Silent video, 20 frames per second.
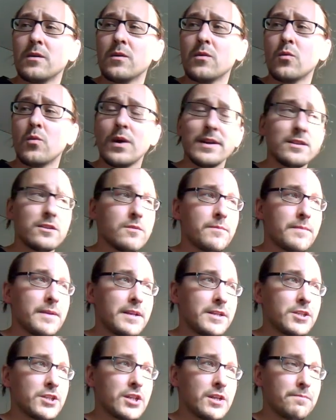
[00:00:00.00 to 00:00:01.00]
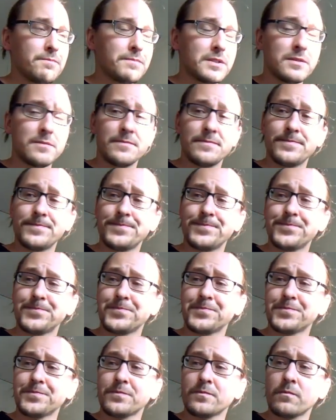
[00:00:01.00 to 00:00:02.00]
quite many ships
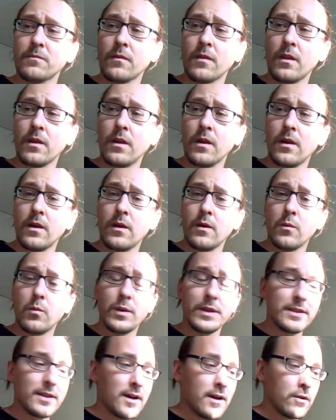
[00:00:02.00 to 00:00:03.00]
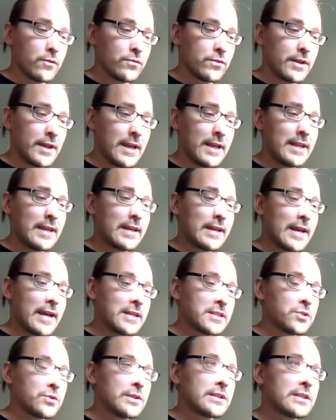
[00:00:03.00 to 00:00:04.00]
without any
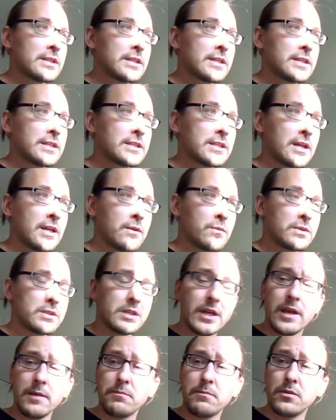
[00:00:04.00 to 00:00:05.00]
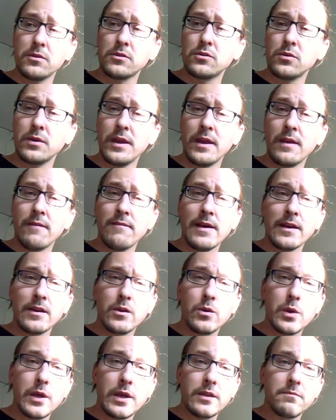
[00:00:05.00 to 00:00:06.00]
casualties. I was able to
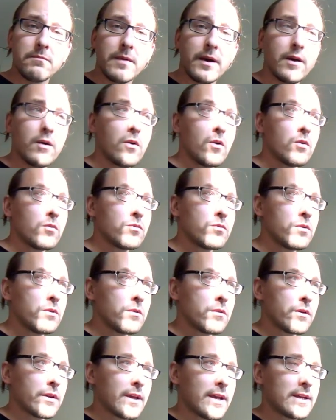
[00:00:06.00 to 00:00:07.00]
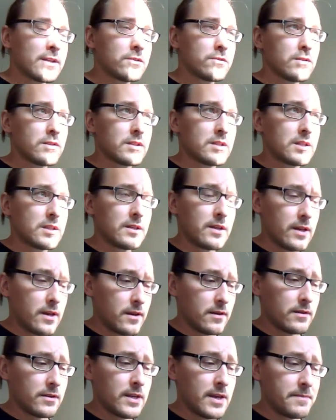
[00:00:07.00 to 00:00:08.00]
evacuate my own
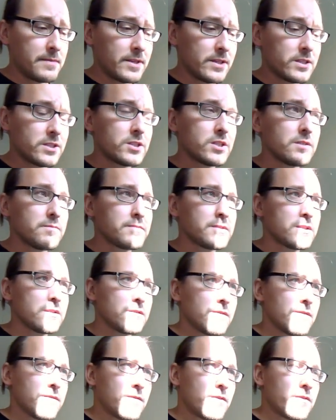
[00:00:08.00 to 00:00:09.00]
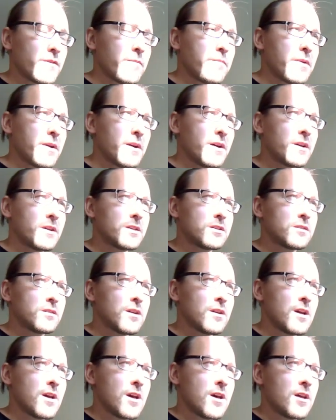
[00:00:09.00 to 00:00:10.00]
damaged ships for repairs
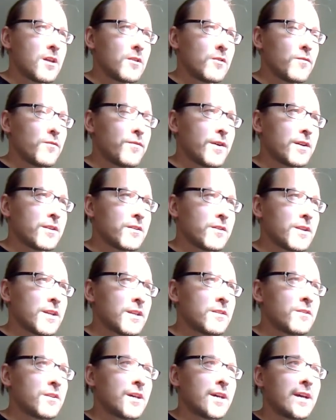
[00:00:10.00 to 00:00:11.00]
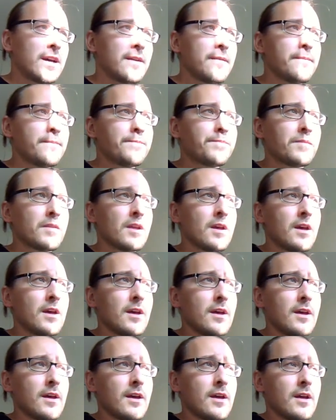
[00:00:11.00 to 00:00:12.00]
to fight another day.
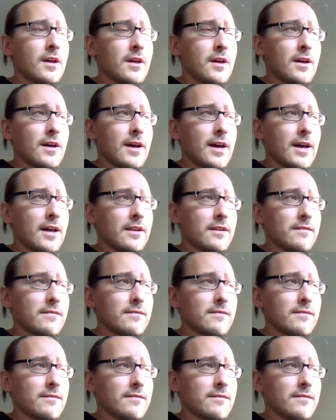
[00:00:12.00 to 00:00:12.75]
And